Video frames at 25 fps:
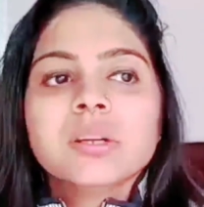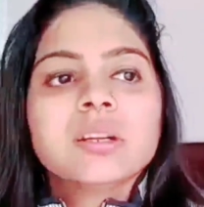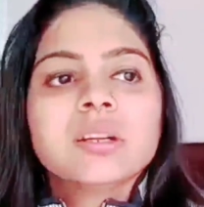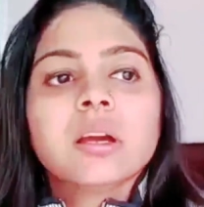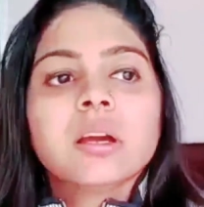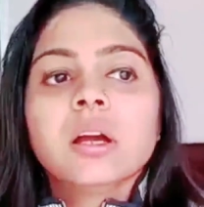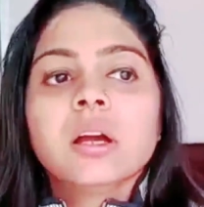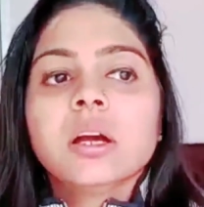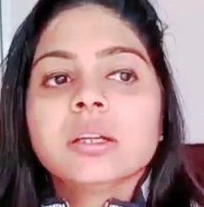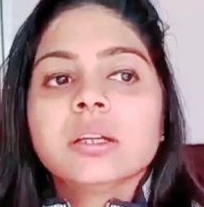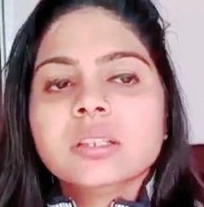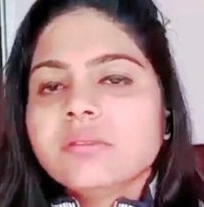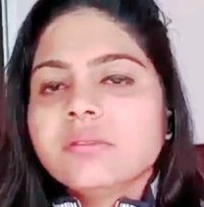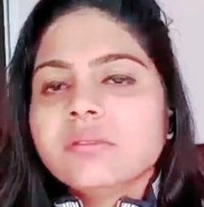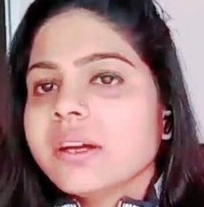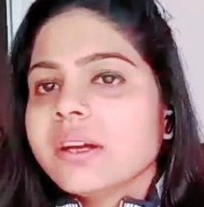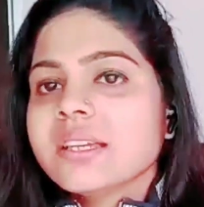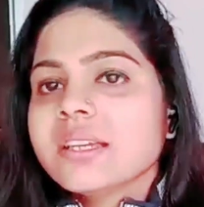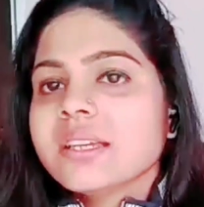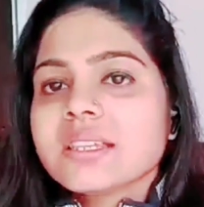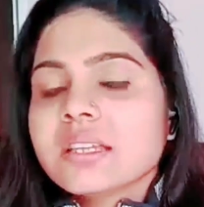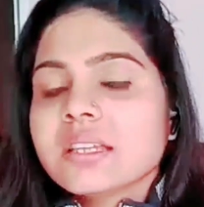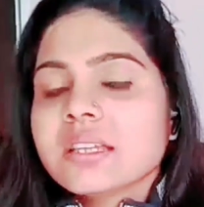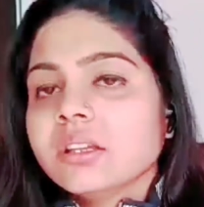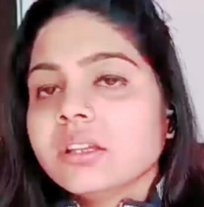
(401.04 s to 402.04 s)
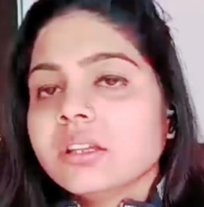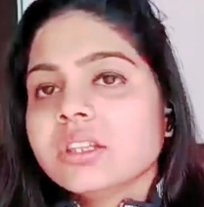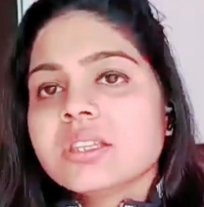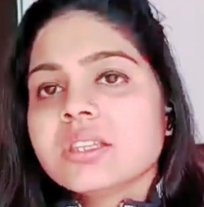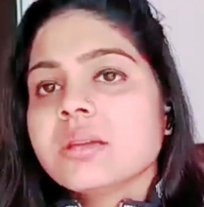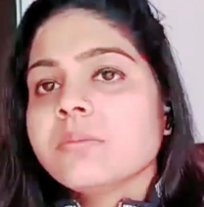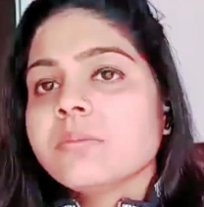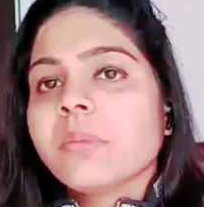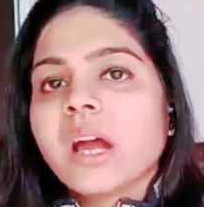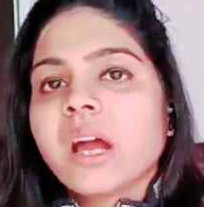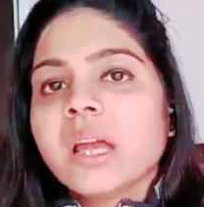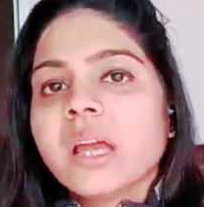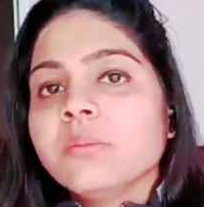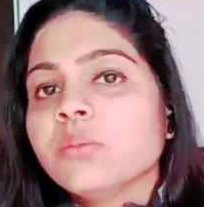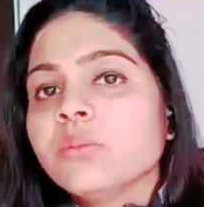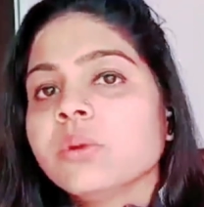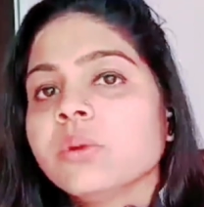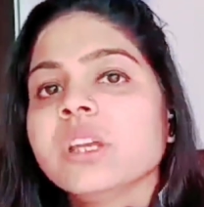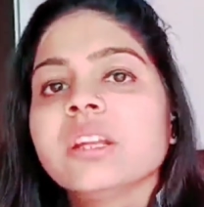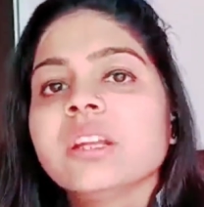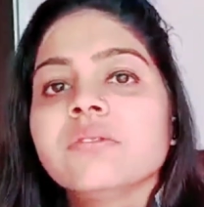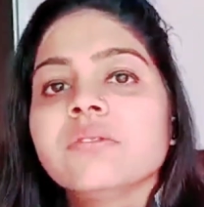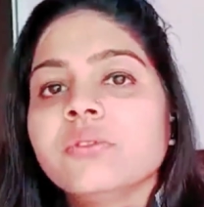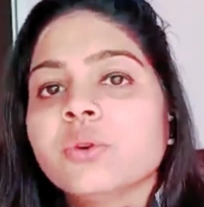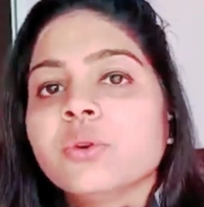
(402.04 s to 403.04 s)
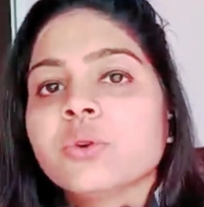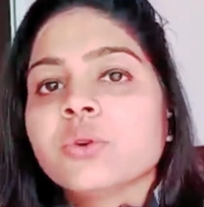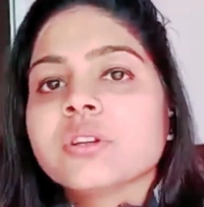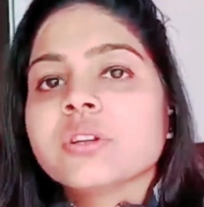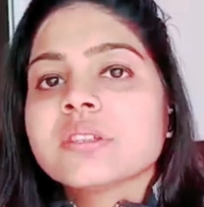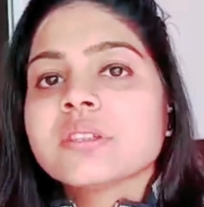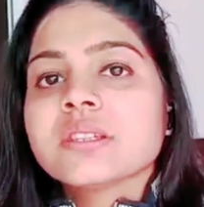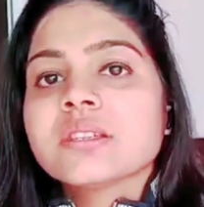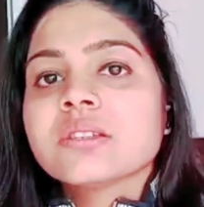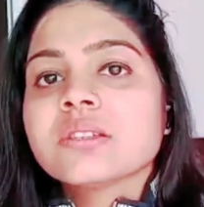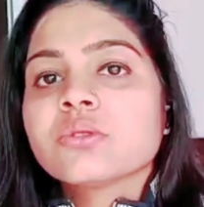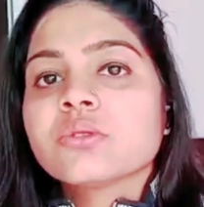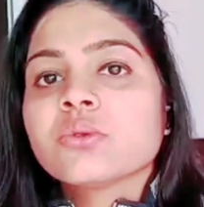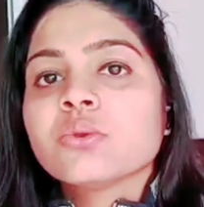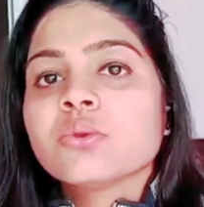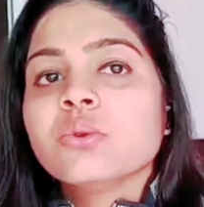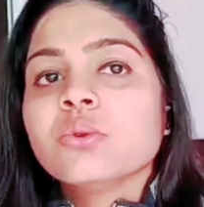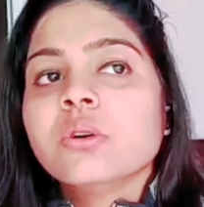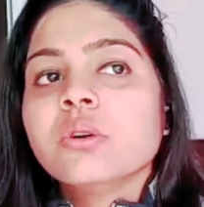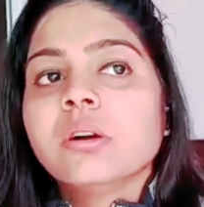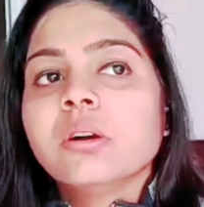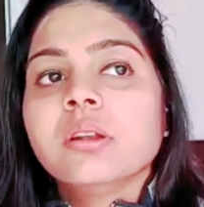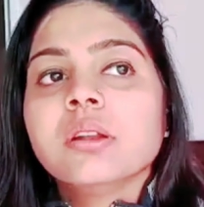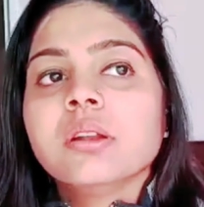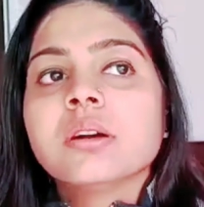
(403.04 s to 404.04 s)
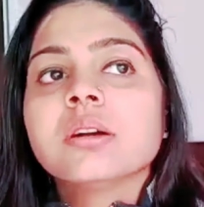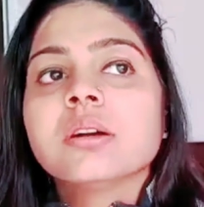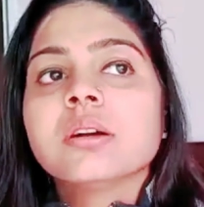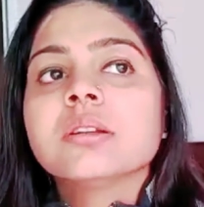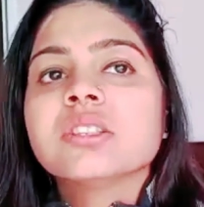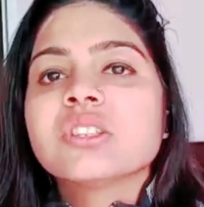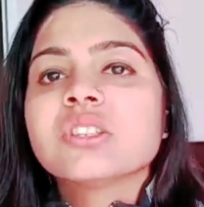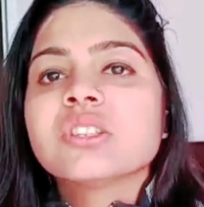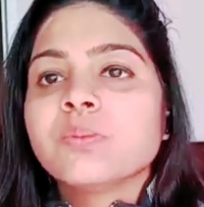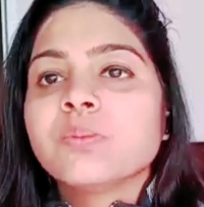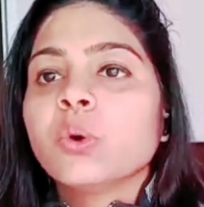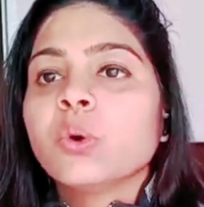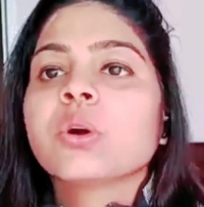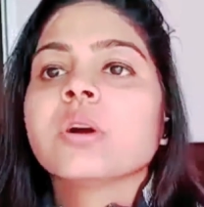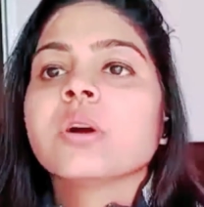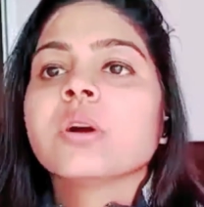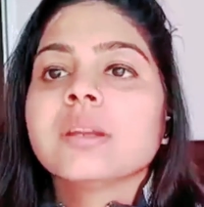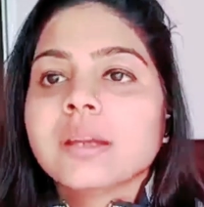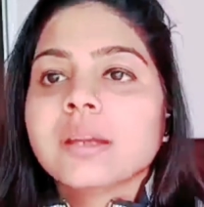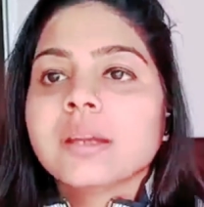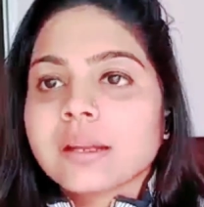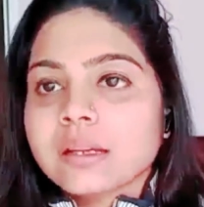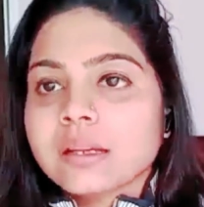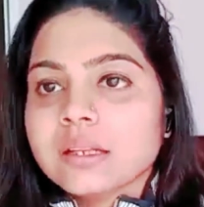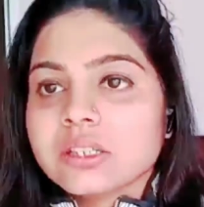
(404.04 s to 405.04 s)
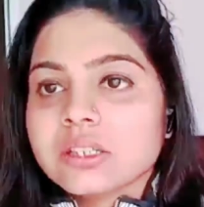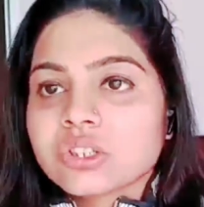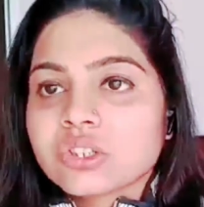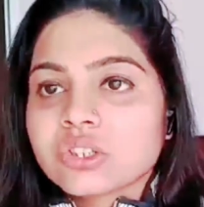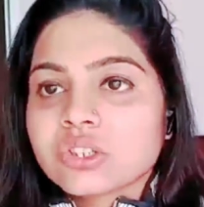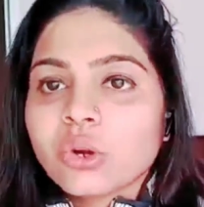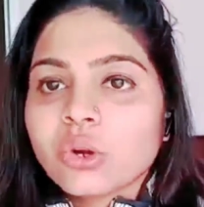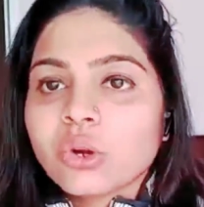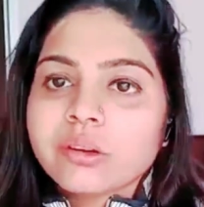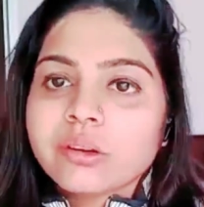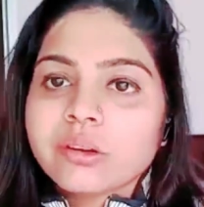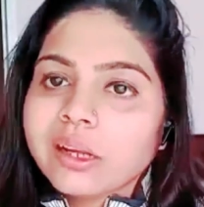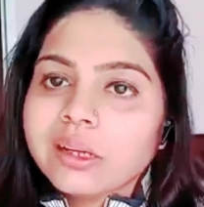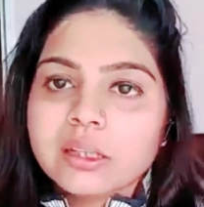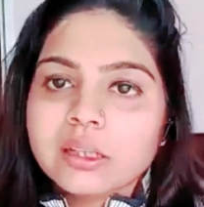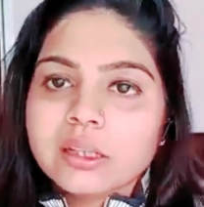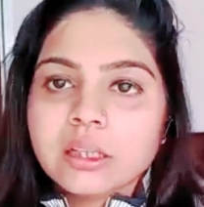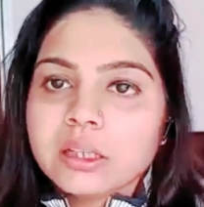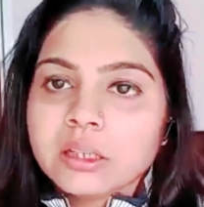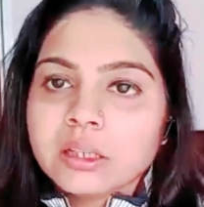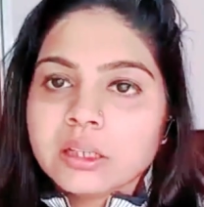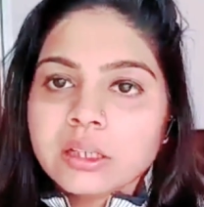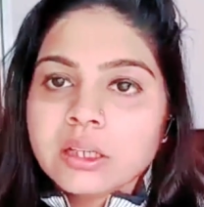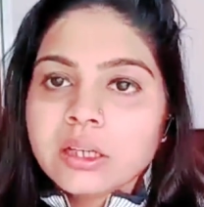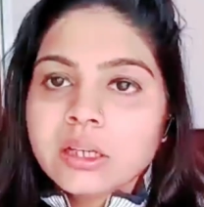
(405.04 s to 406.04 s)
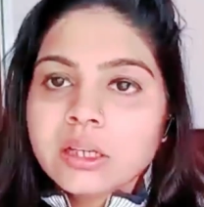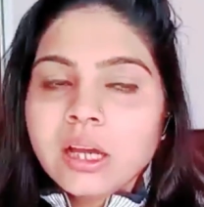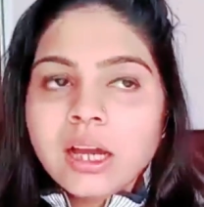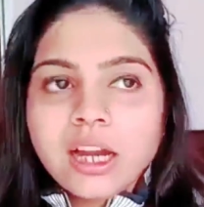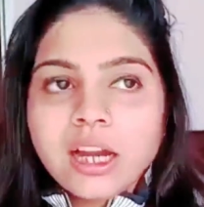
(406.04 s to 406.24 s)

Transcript: But otherwise, you see, my main focus is to learn spoken English, not writing.